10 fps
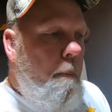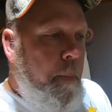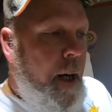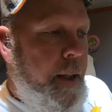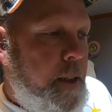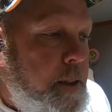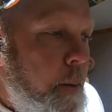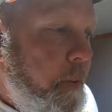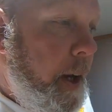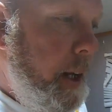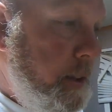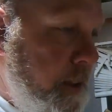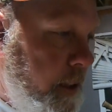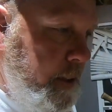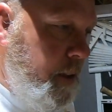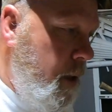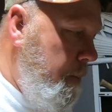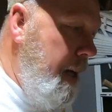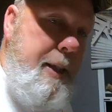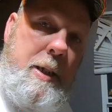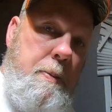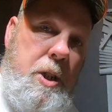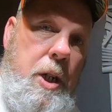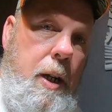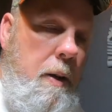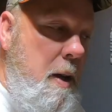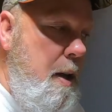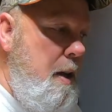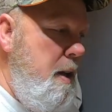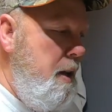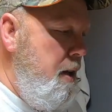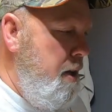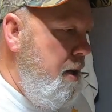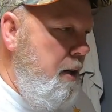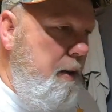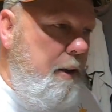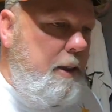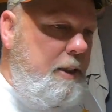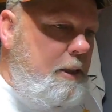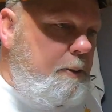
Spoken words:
But there's something else that is good about this machine. Look at the